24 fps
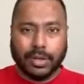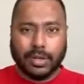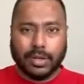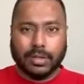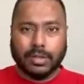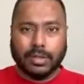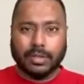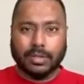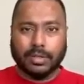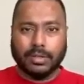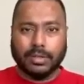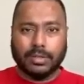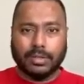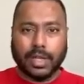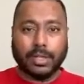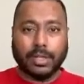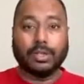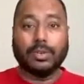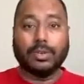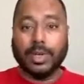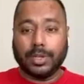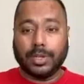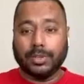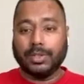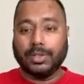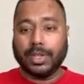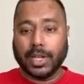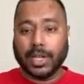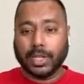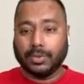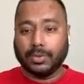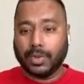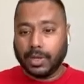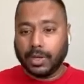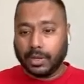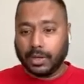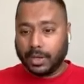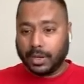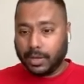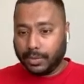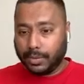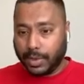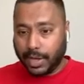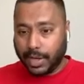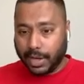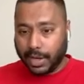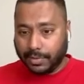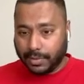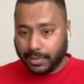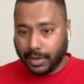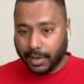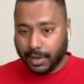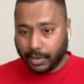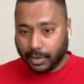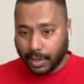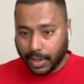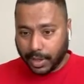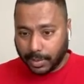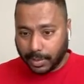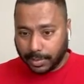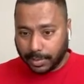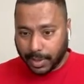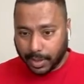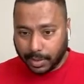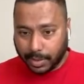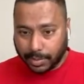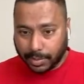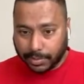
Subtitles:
So that should be interesting as well. We have quite a bit of,